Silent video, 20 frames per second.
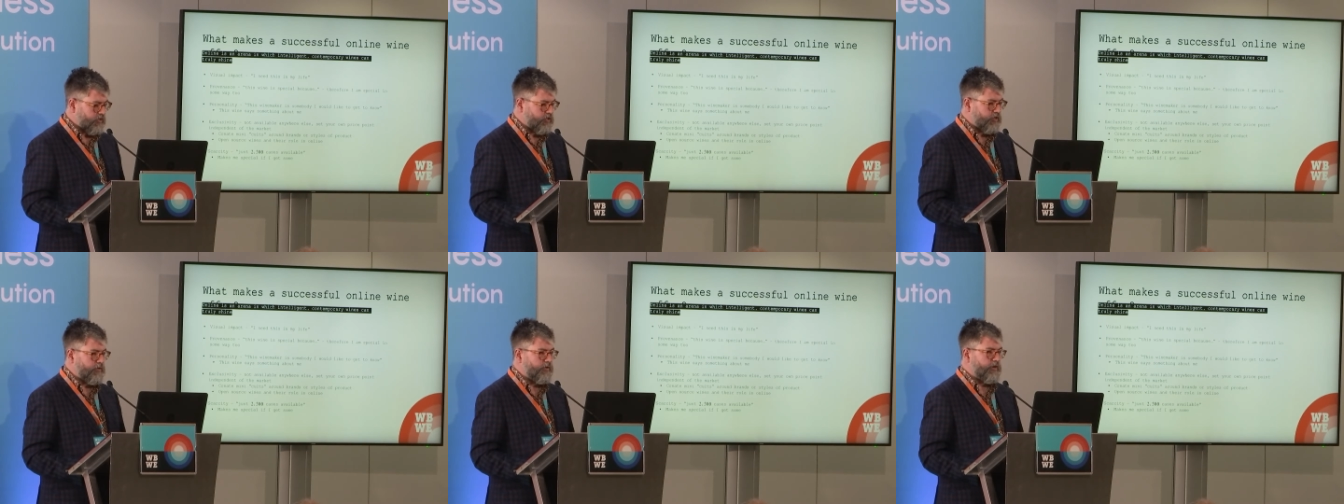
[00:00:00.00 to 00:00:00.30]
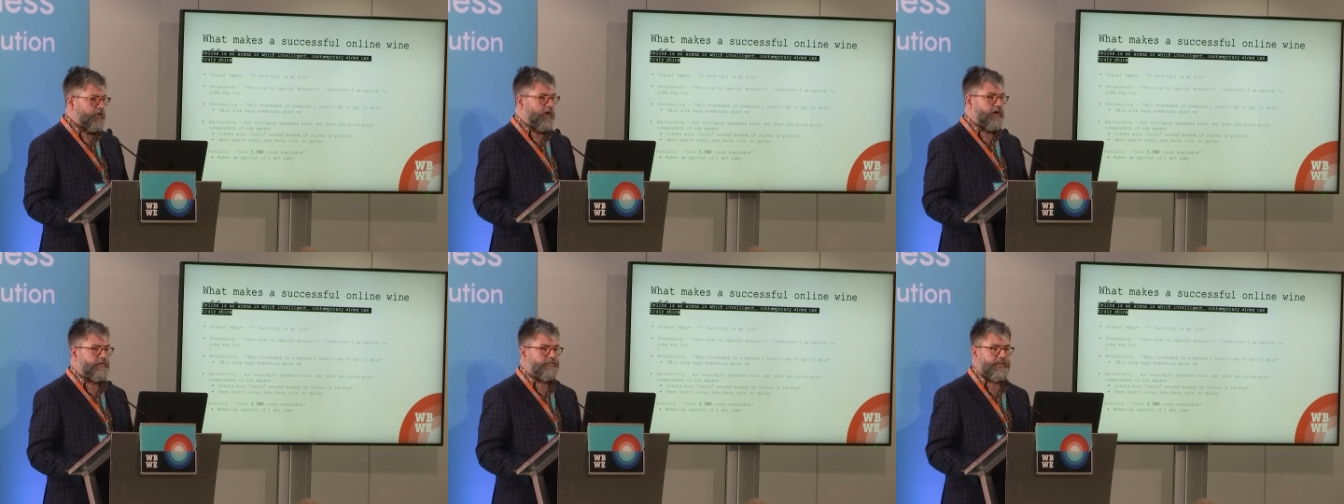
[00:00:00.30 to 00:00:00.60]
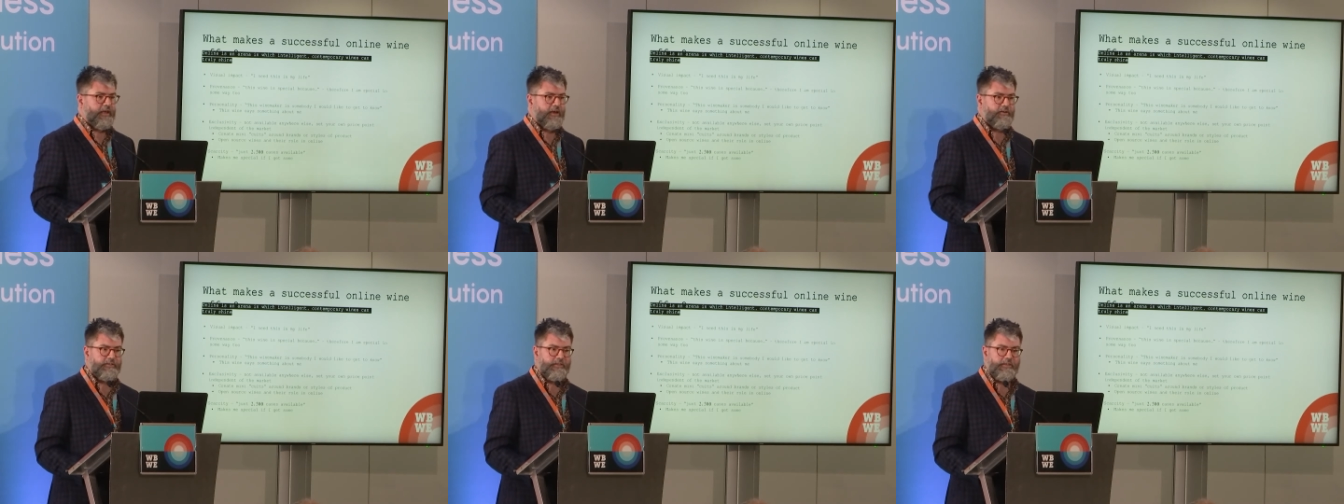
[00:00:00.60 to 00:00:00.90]
Two and a half
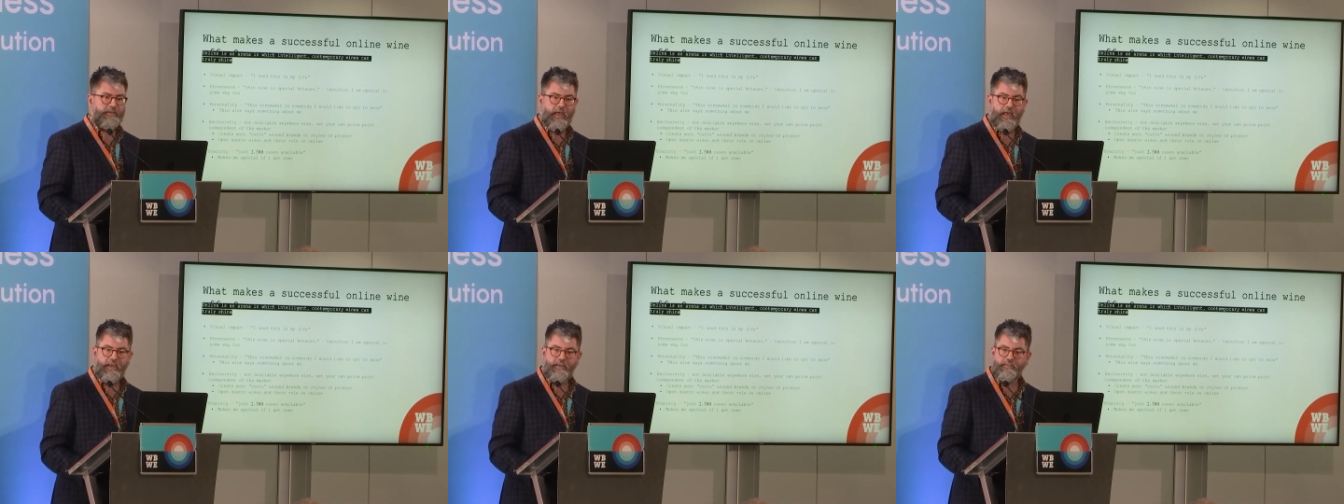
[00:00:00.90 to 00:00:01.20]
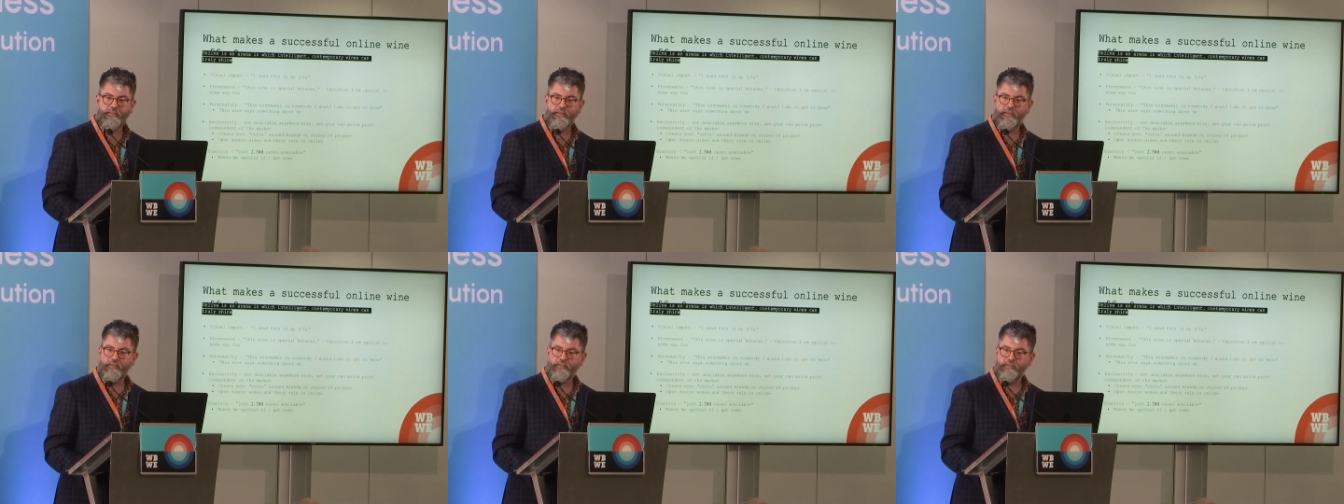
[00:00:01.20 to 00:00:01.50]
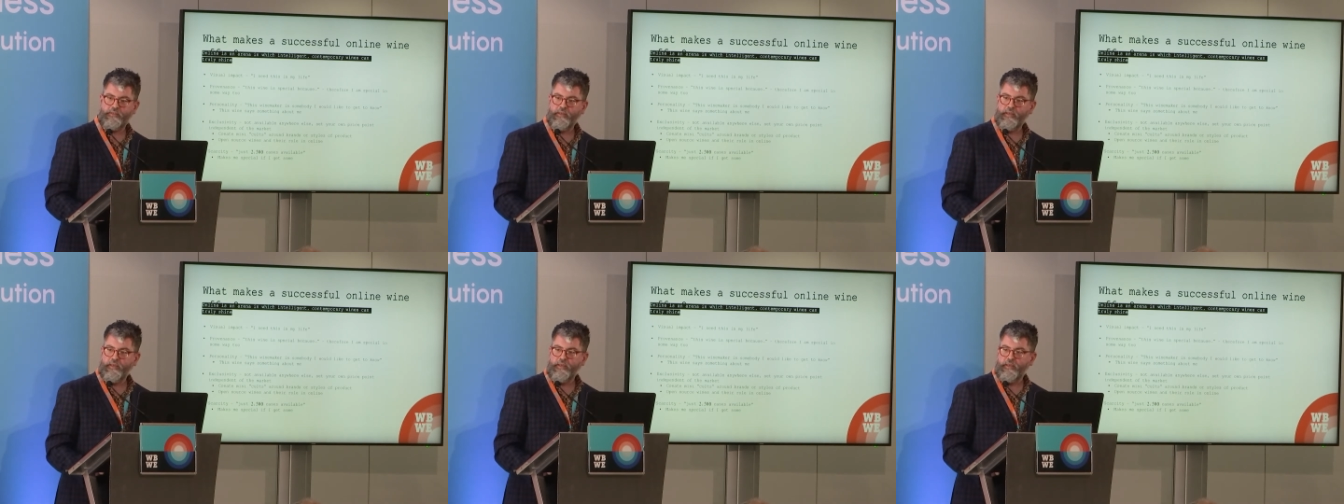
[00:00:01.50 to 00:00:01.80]
thousand
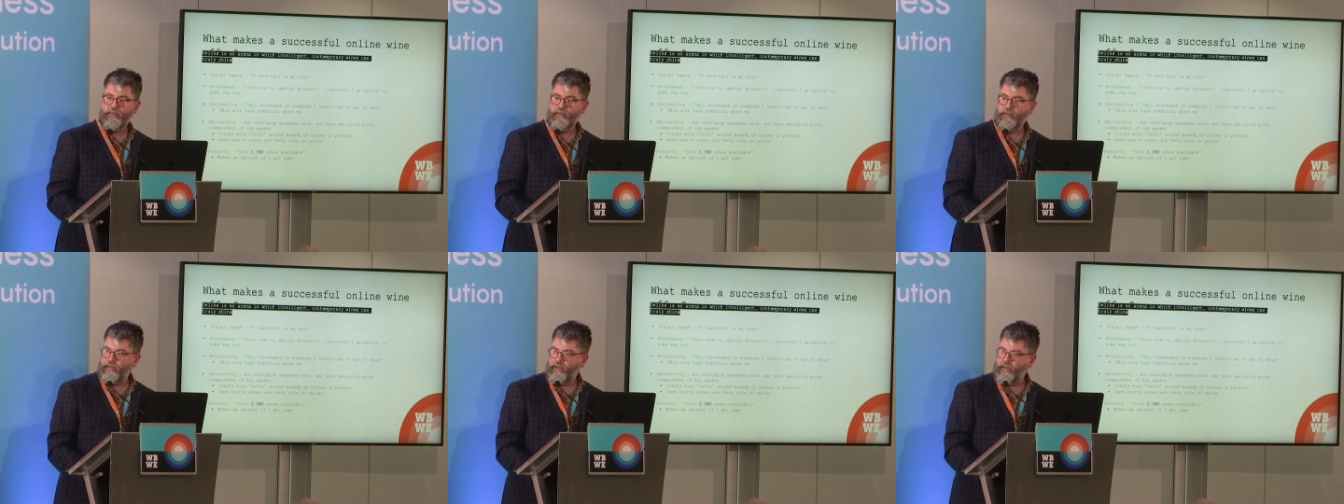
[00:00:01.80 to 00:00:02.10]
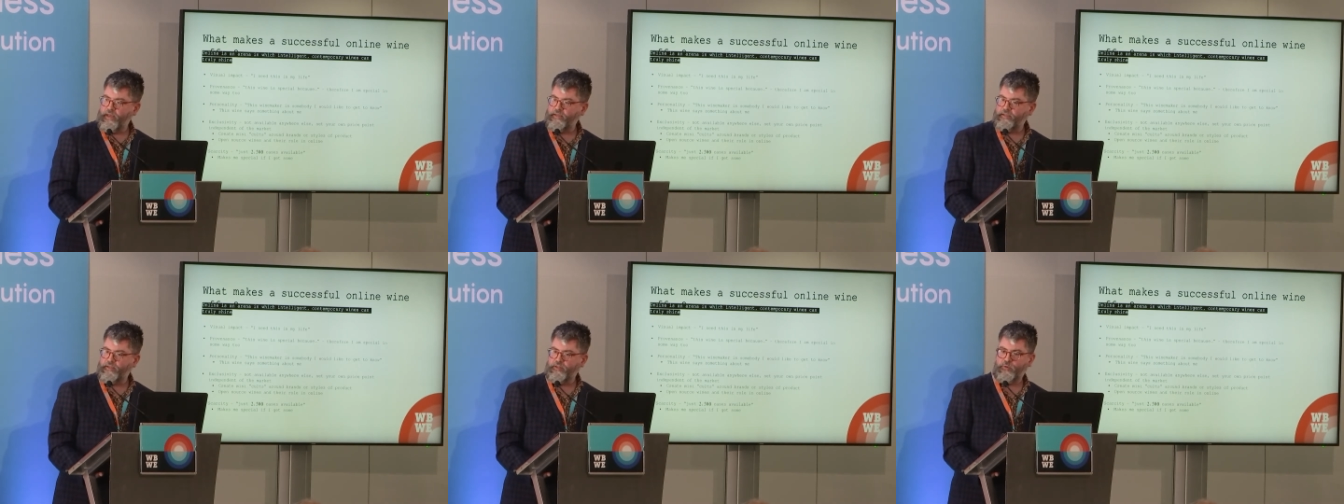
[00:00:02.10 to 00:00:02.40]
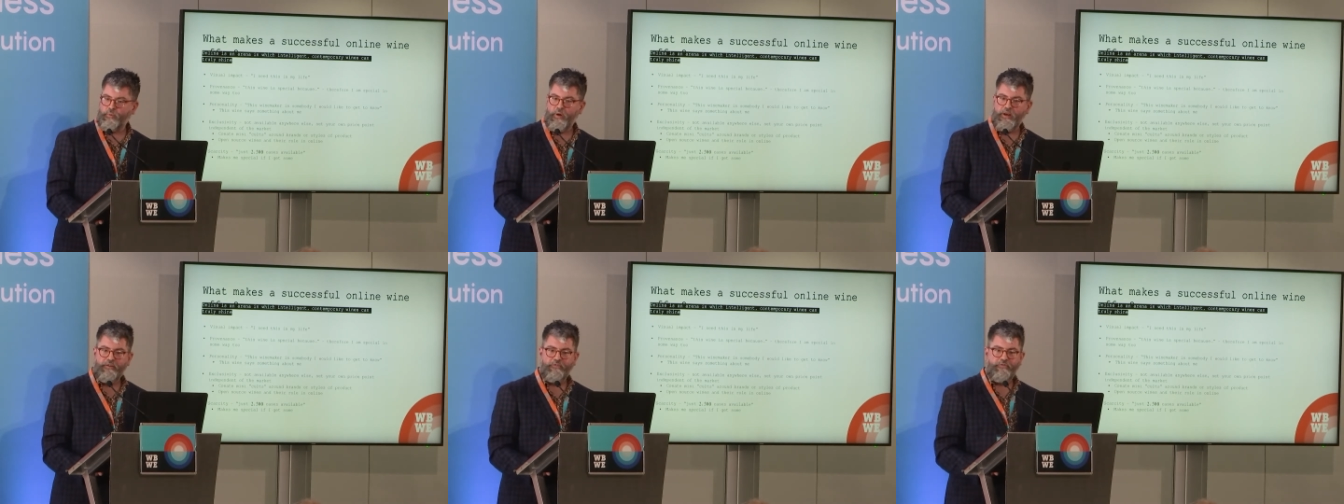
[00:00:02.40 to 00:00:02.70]
cases is a
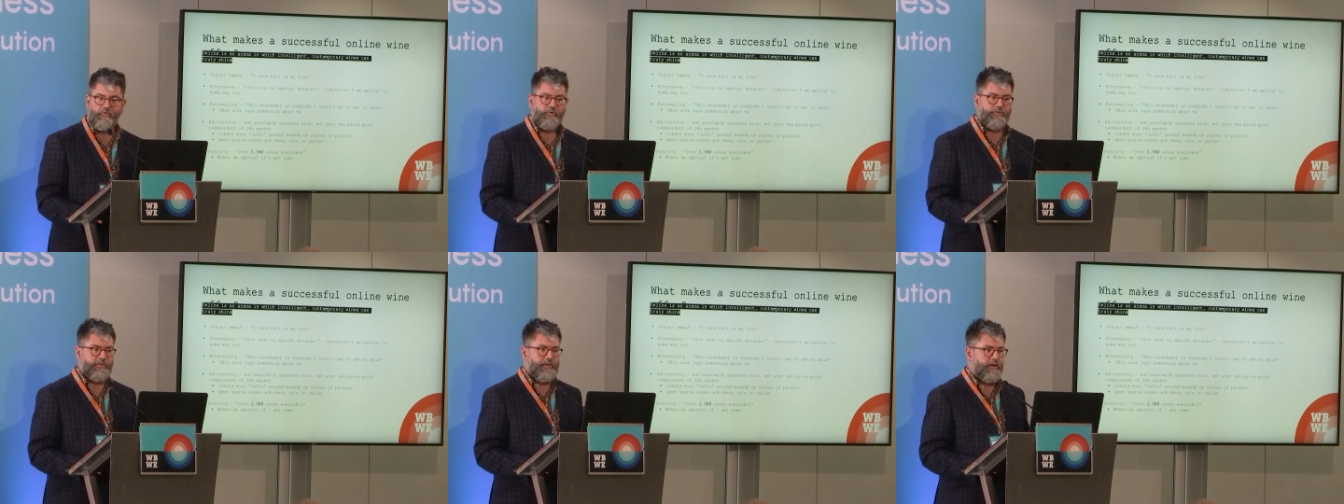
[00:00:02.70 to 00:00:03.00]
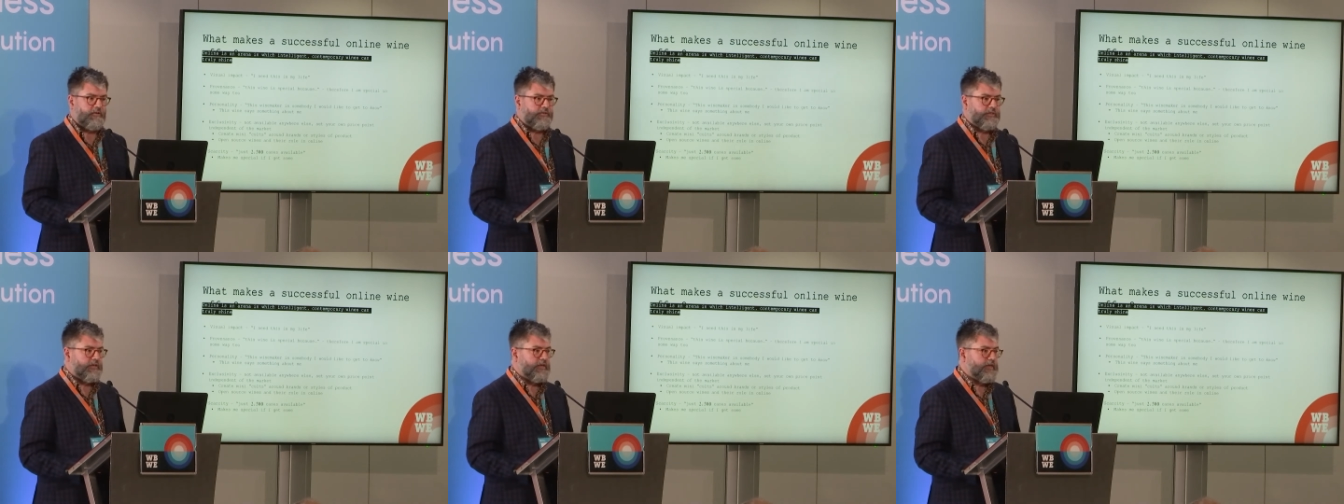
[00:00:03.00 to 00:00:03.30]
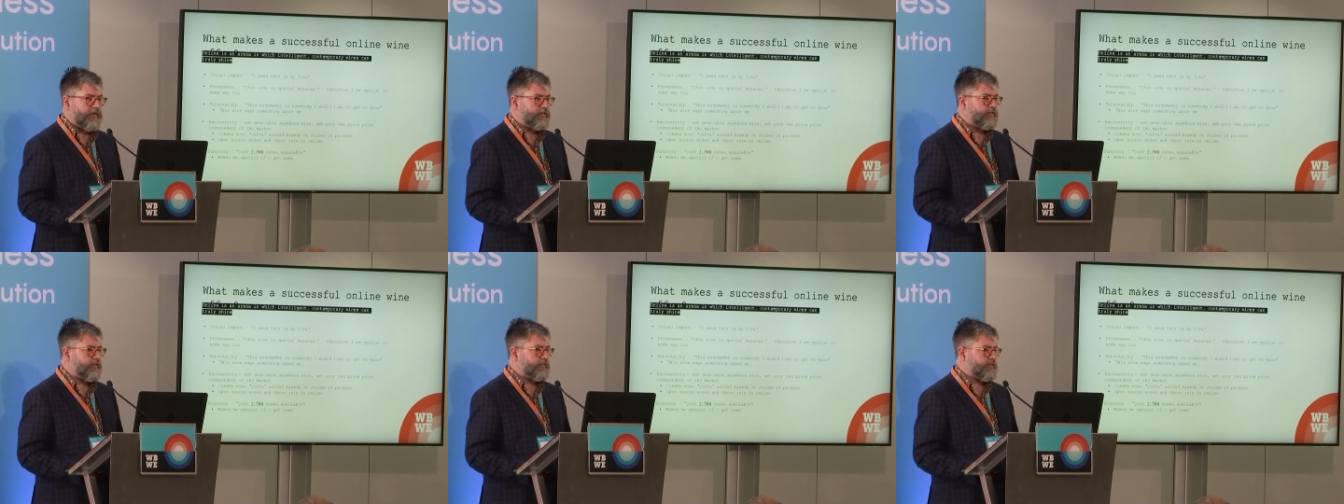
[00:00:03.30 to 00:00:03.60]
24,000
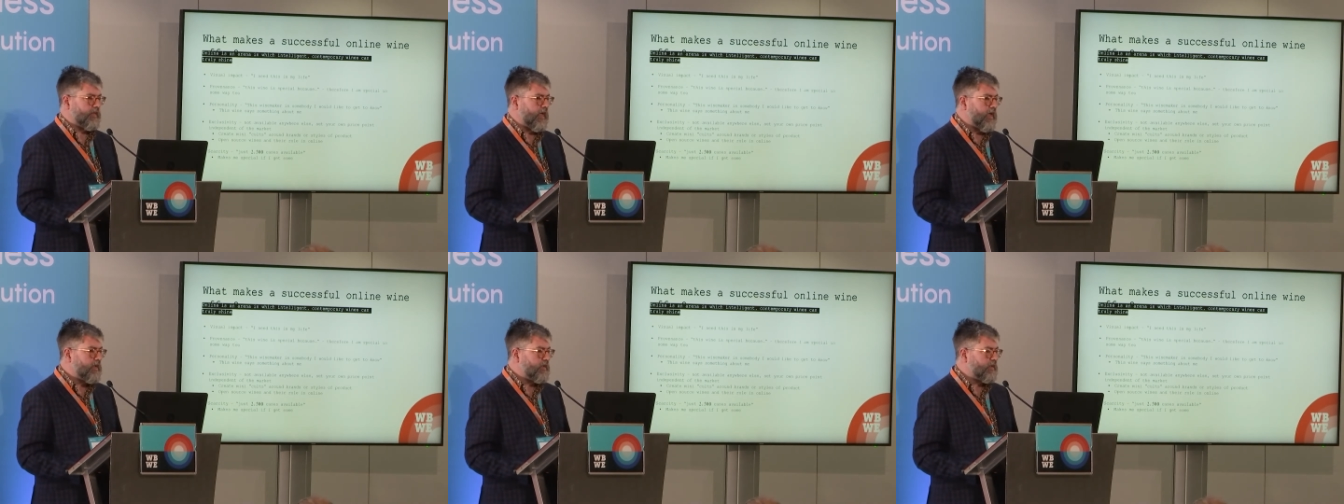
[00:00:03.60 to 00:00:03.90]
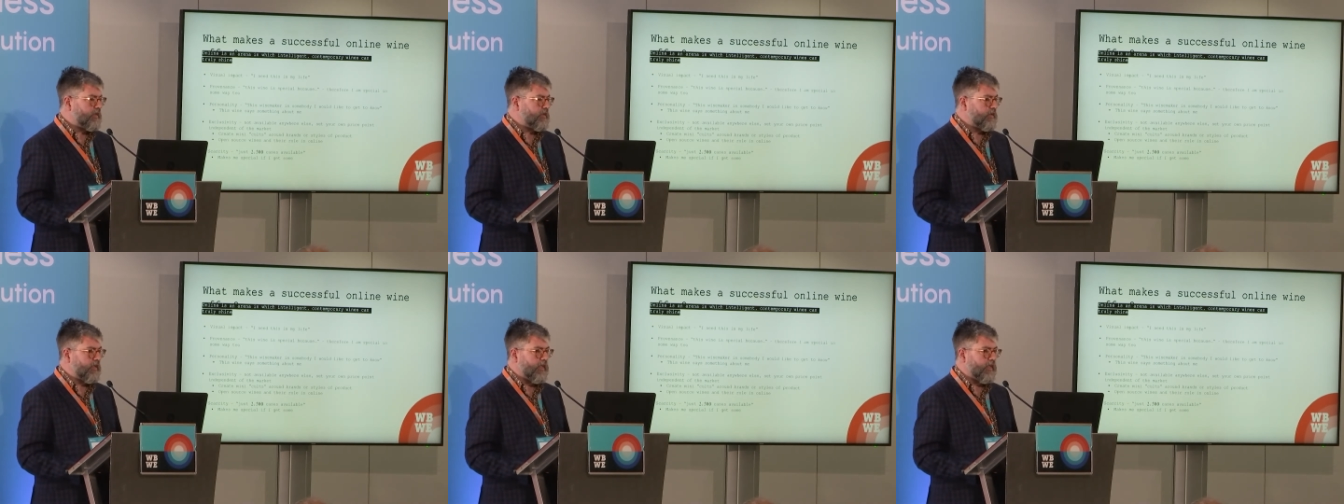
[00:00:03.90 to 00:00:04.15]
litre tank.